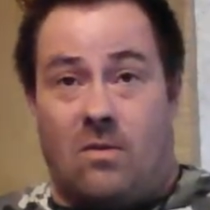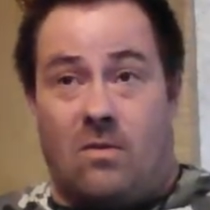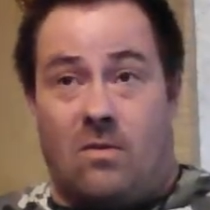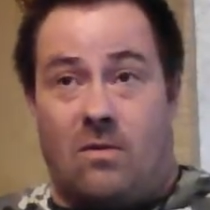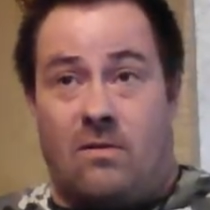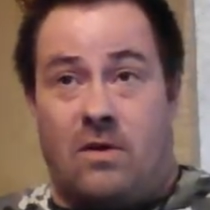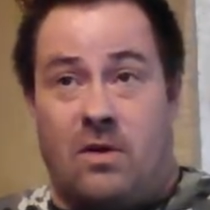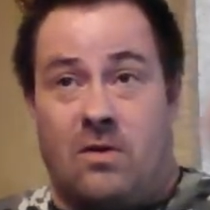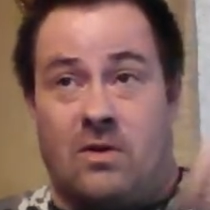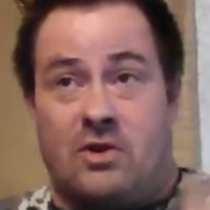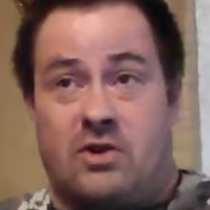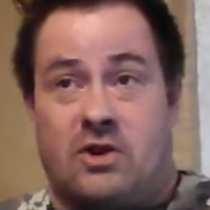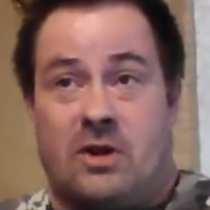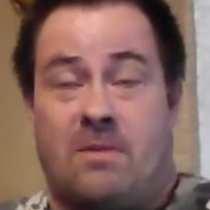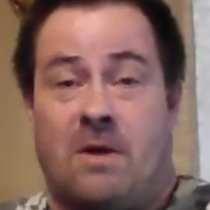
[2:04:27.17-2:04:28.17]

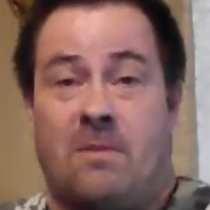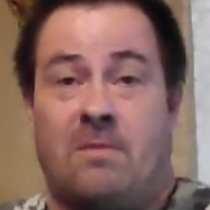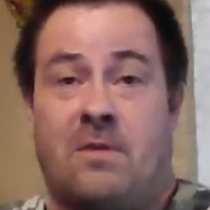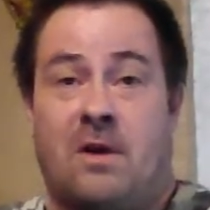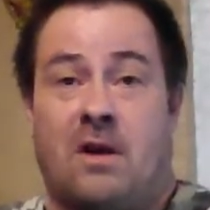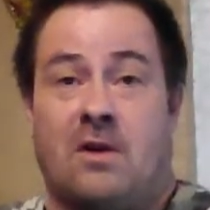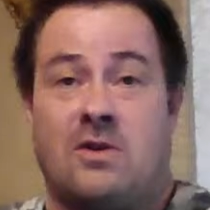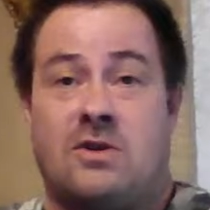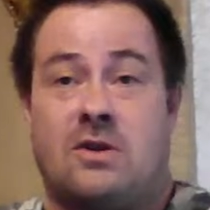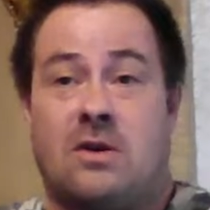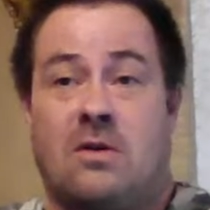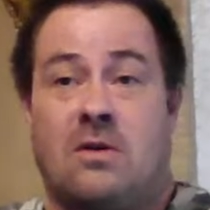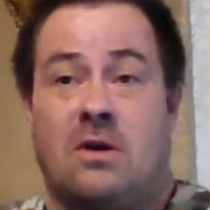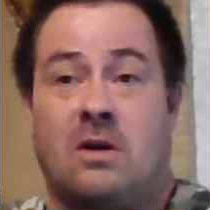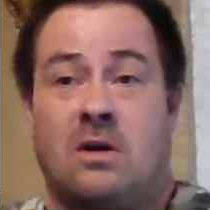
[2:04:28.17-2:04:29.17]
viewership up there.
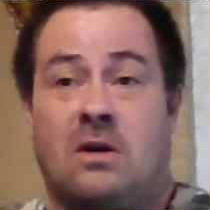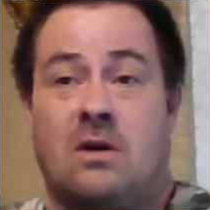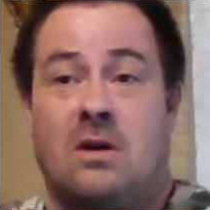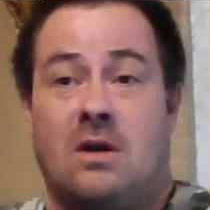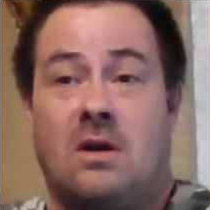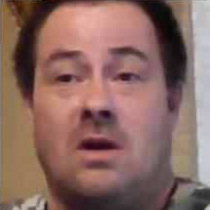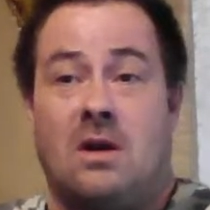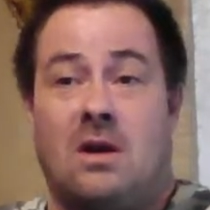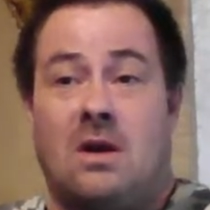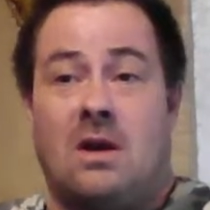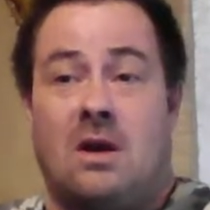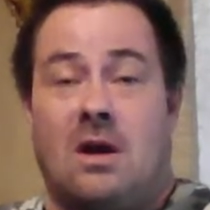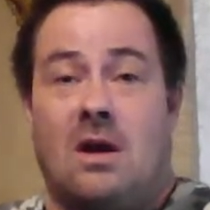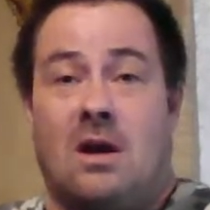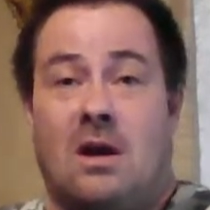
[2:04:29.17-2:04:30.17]
So,
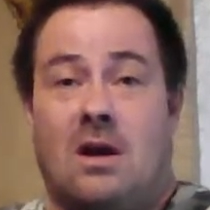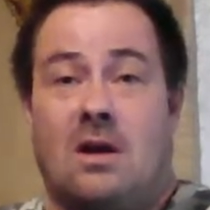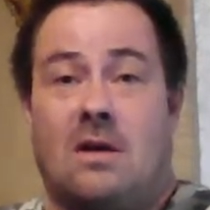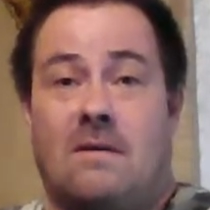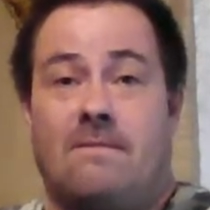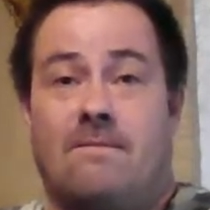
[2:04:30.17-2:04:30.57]
uh,